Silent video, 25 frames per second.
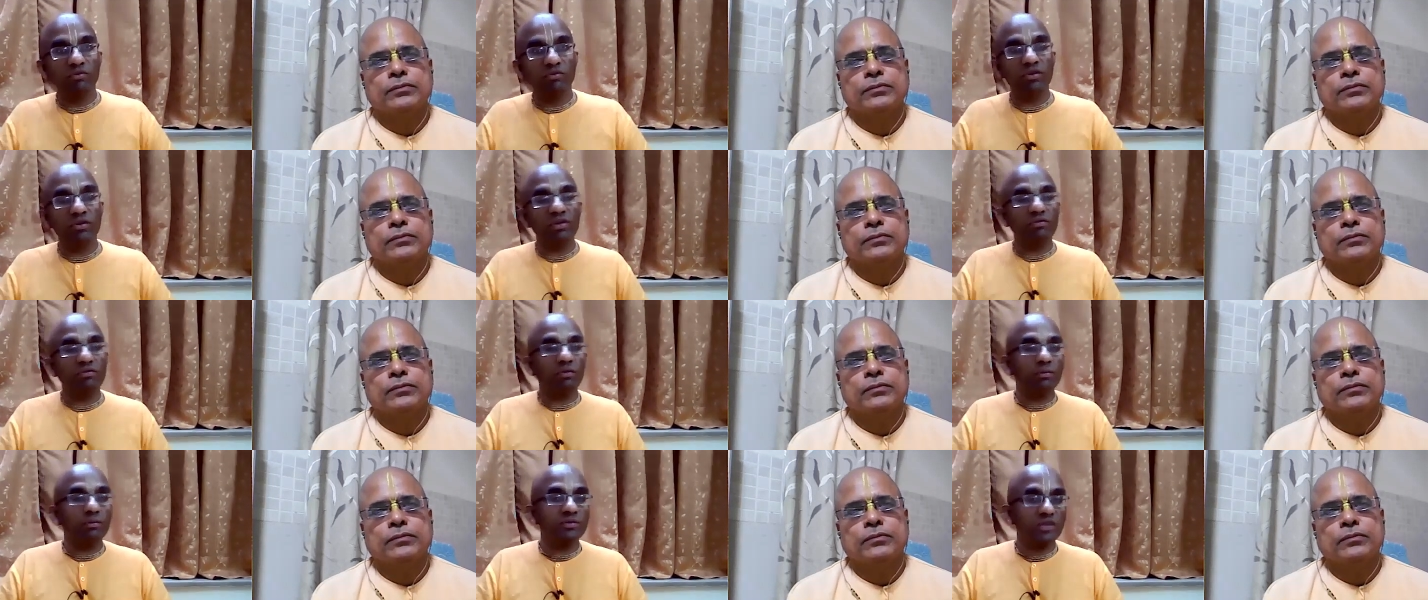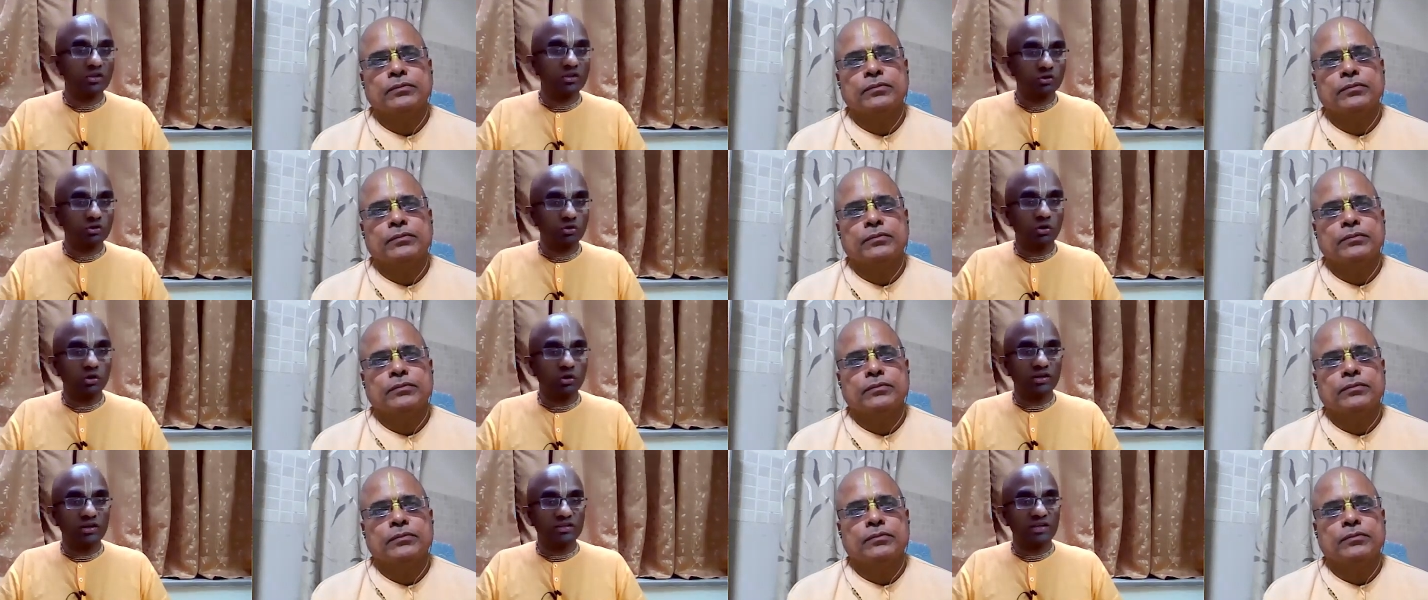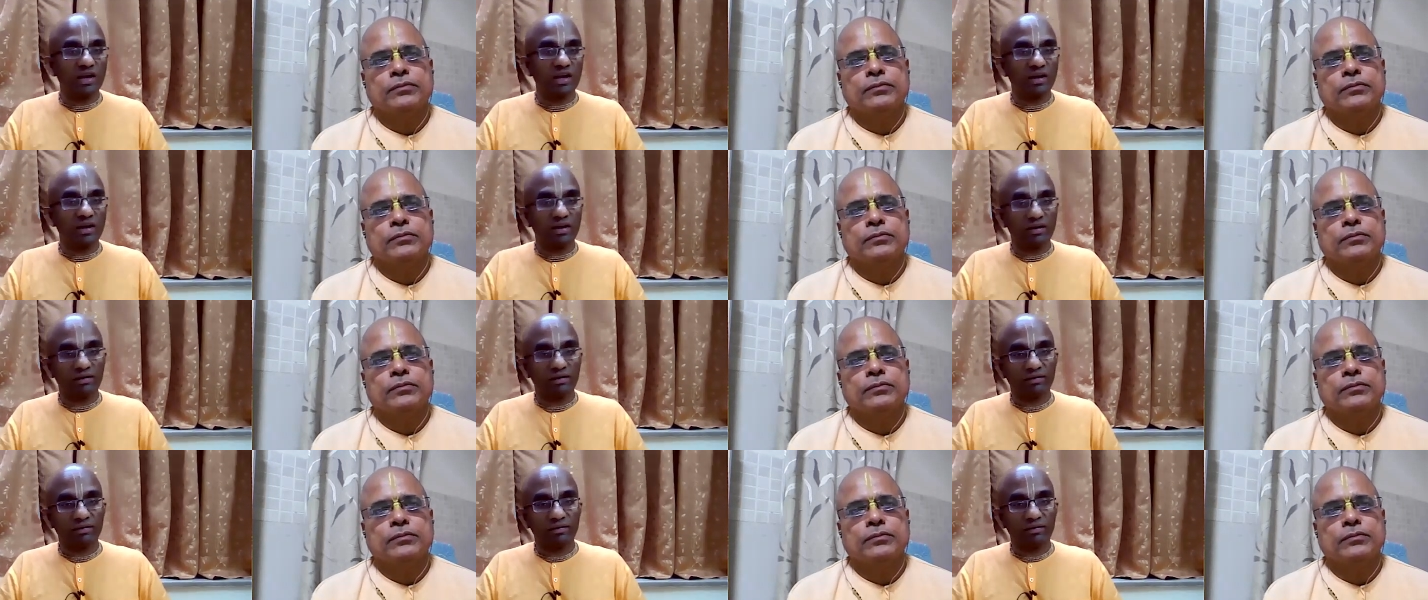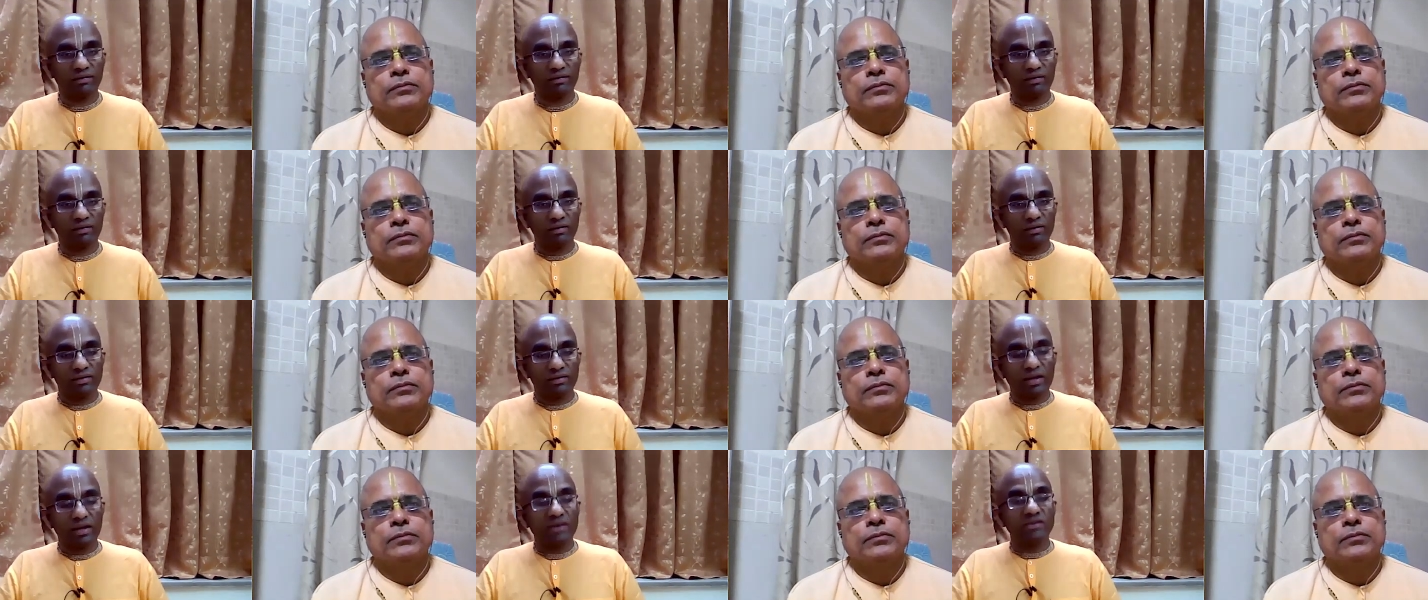Speaker 1: free from sensual desire.
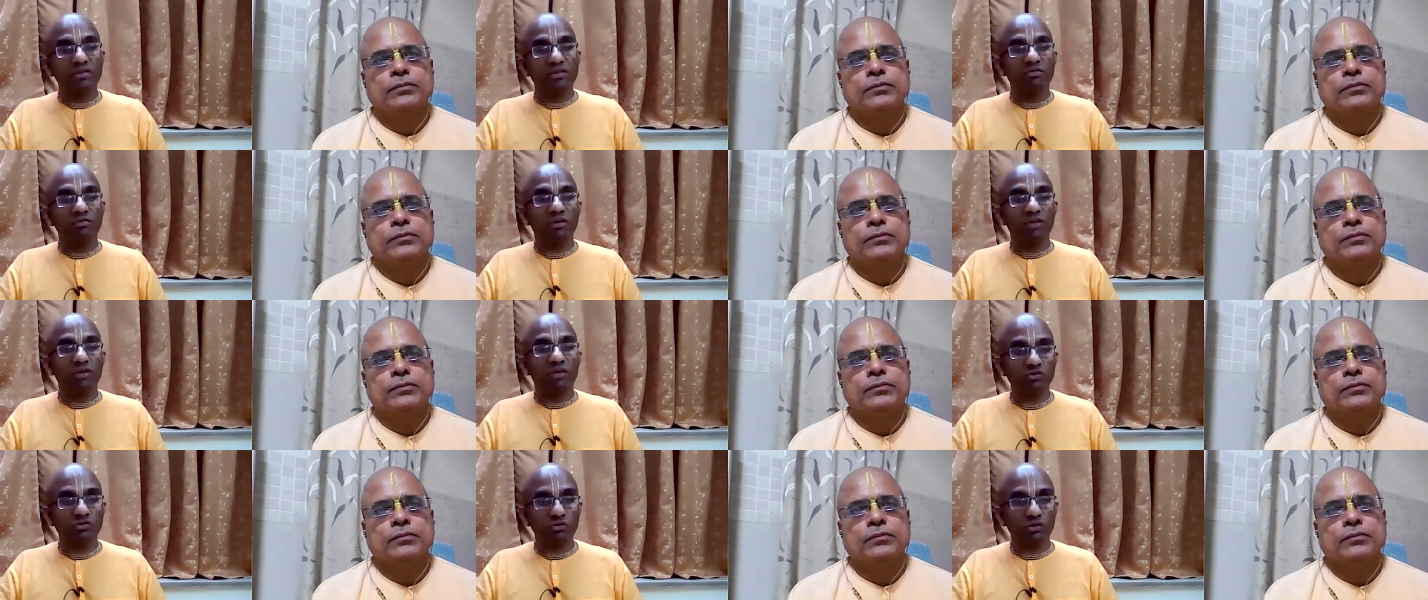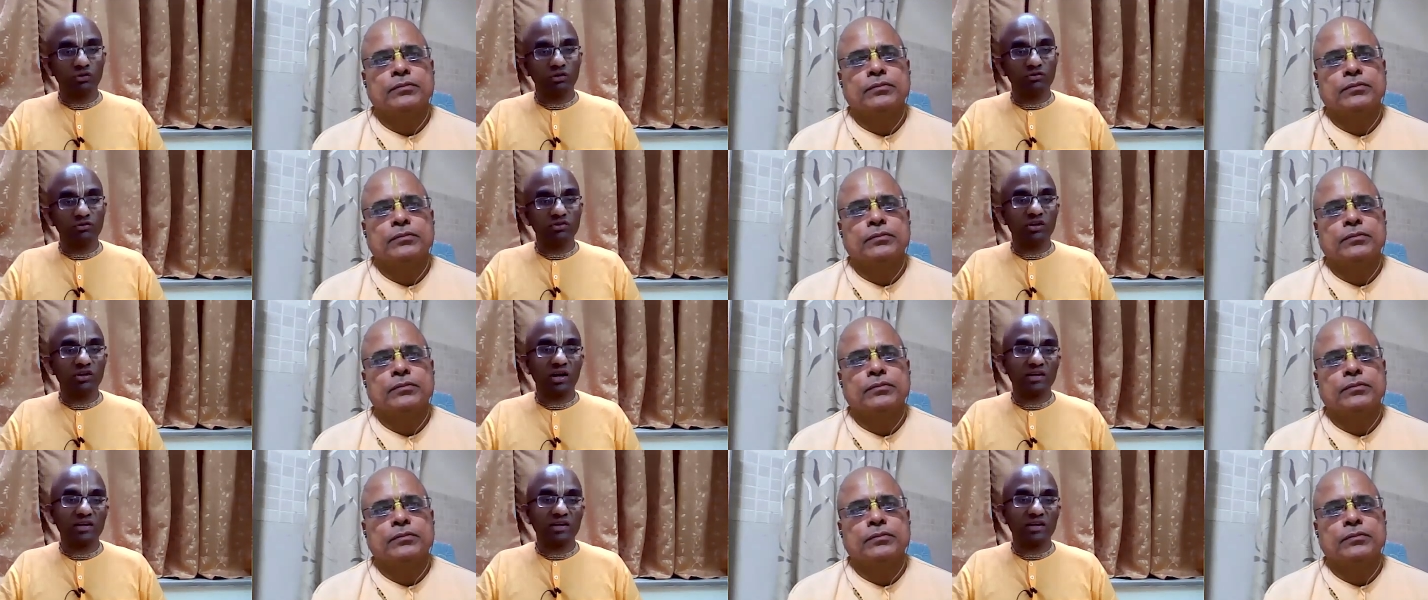That's the falashruti which the